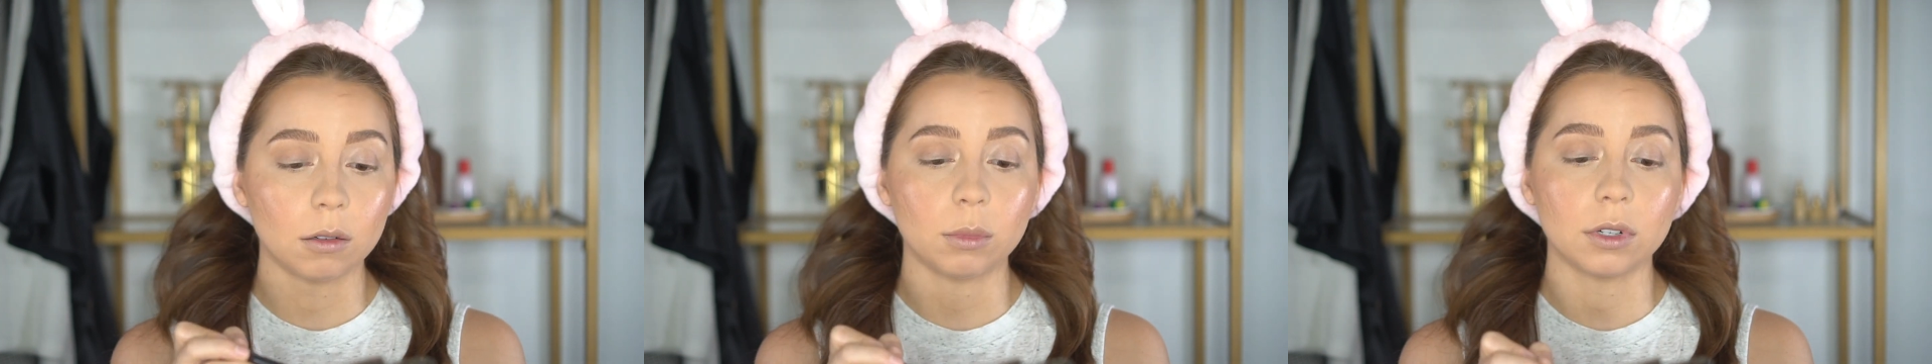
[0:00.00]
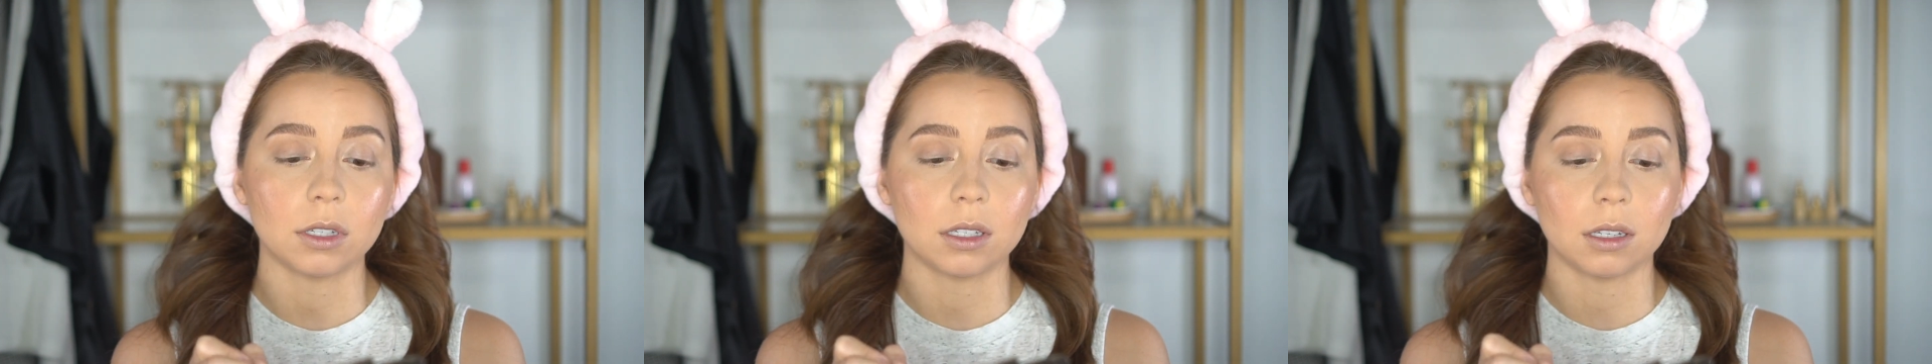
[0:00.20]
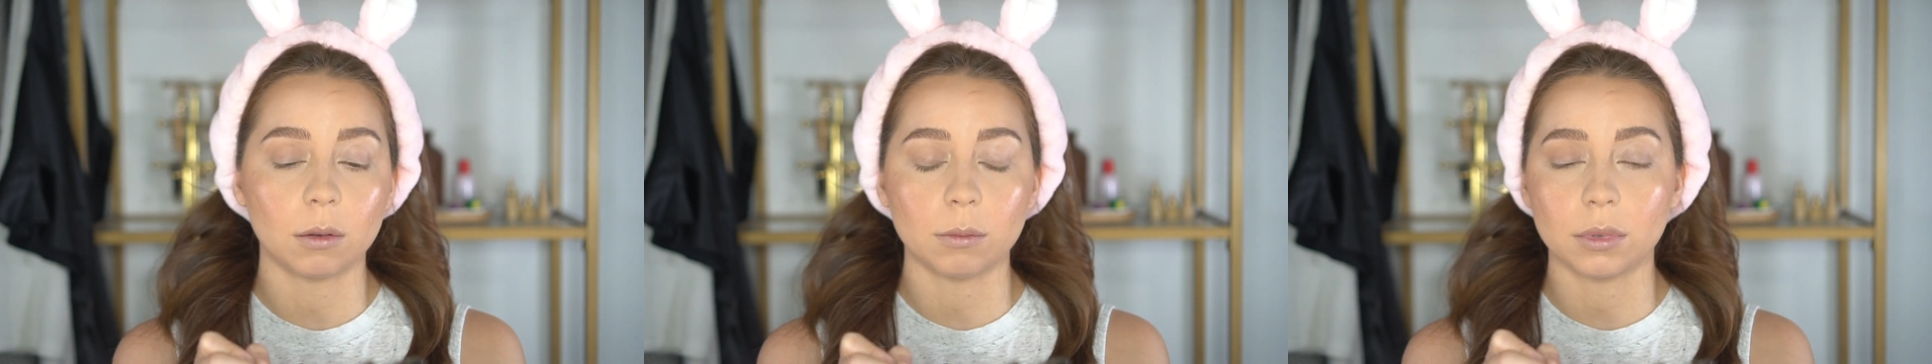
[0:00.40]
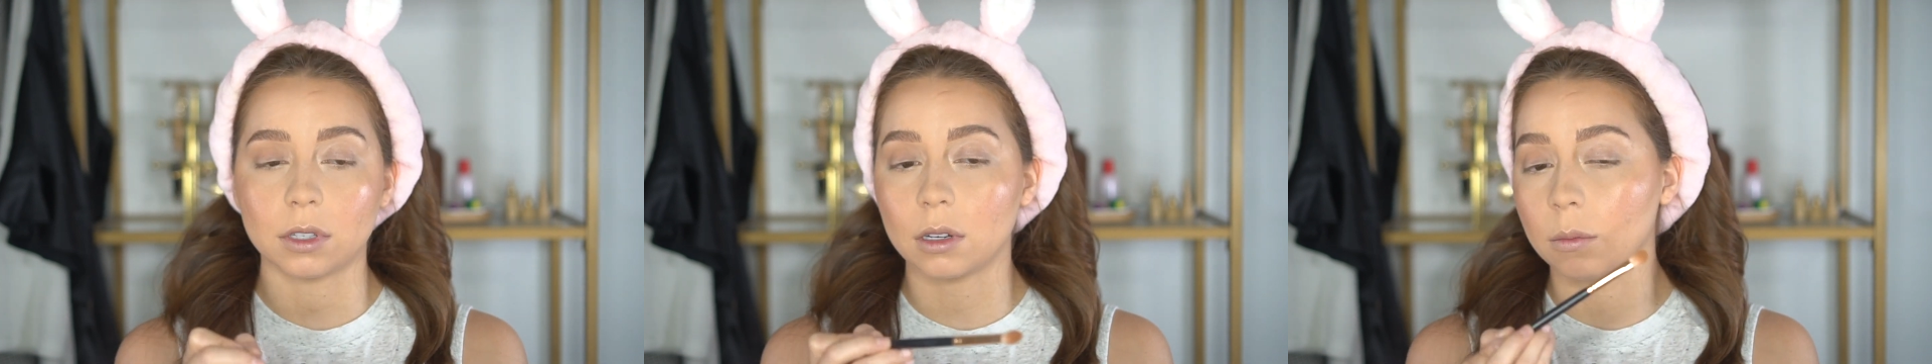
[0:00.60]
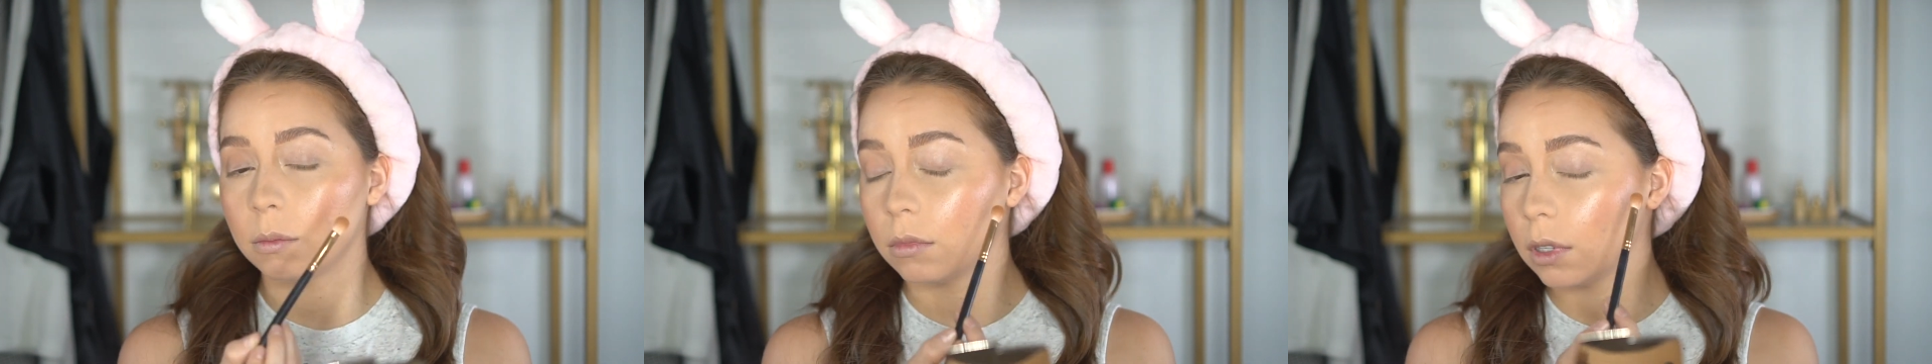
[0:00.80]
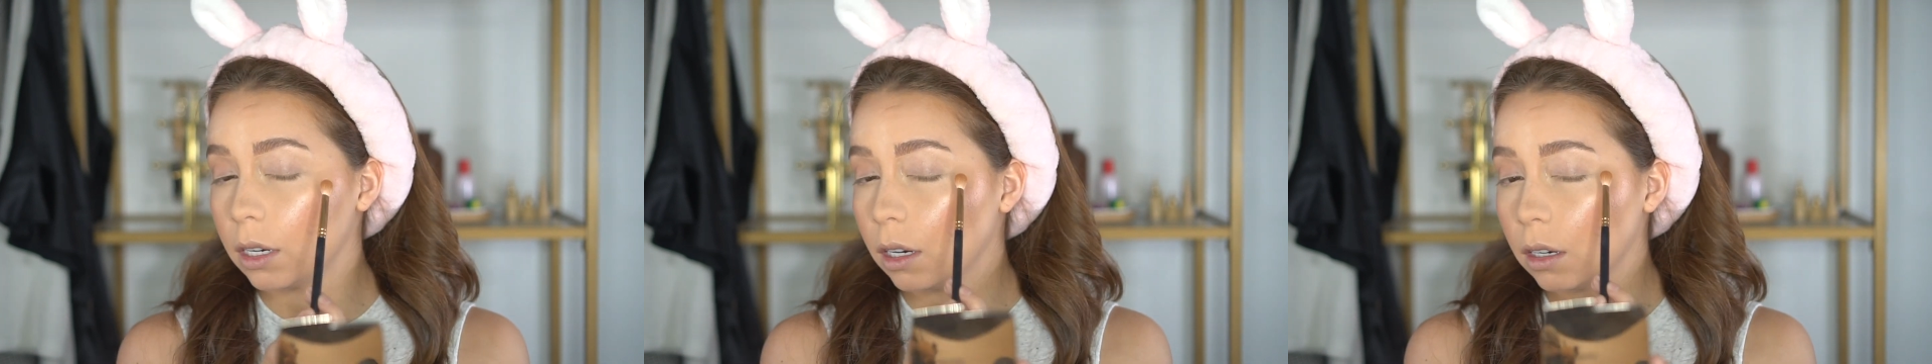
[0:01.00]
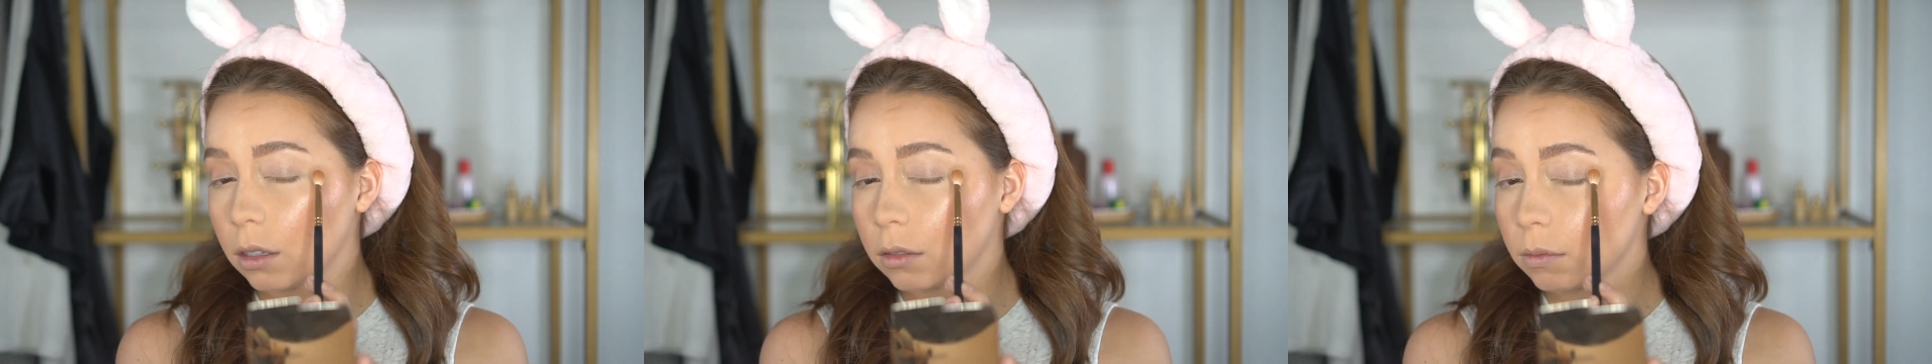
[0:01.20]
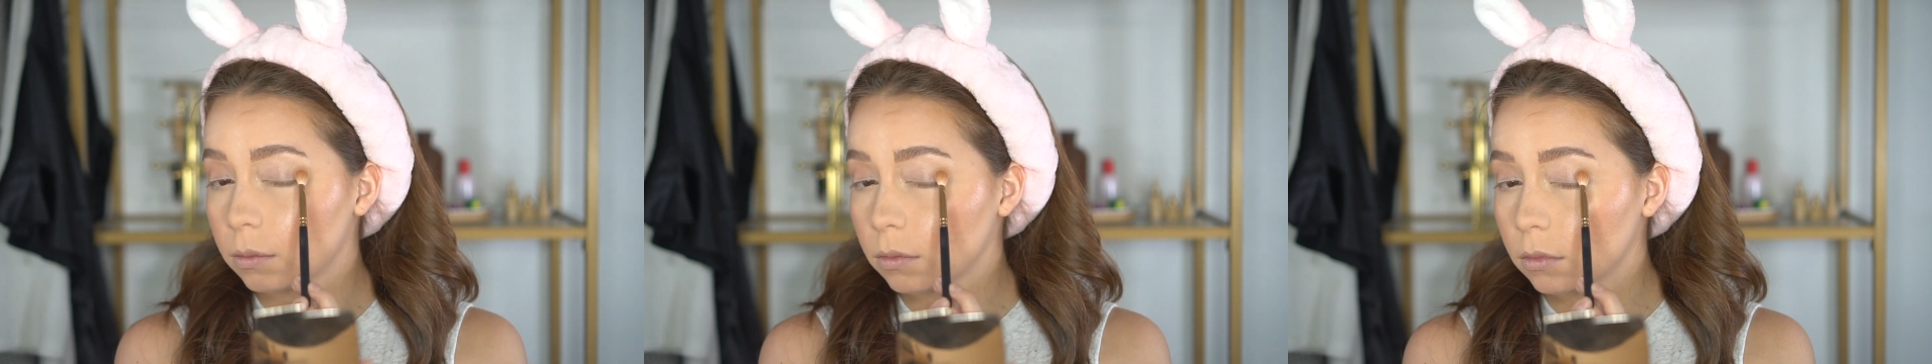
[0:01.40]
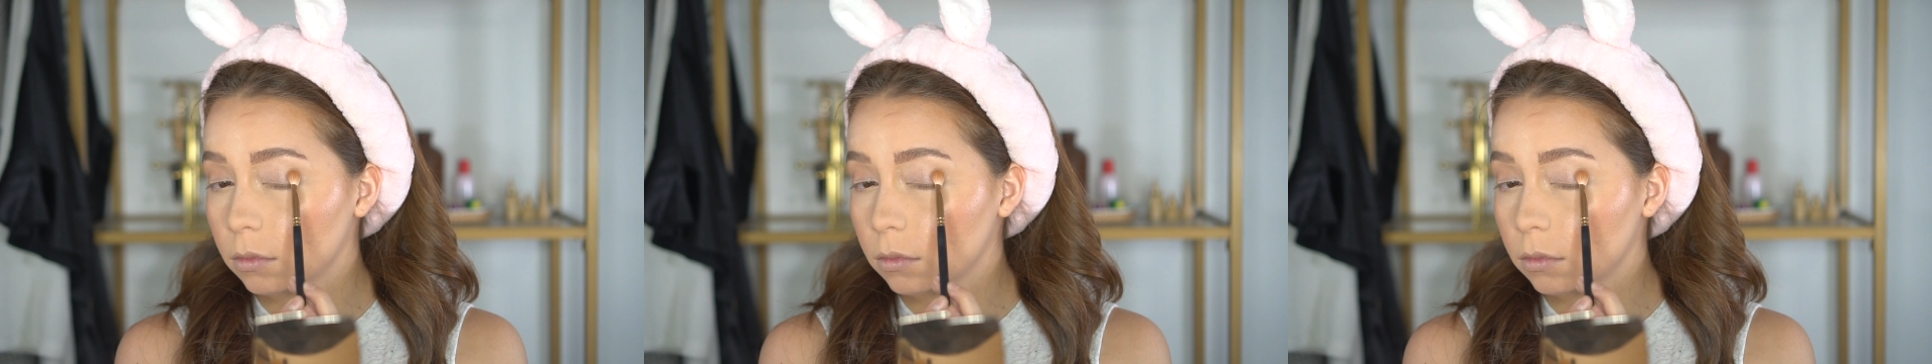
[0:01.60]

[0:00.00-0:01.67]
little bit of something there.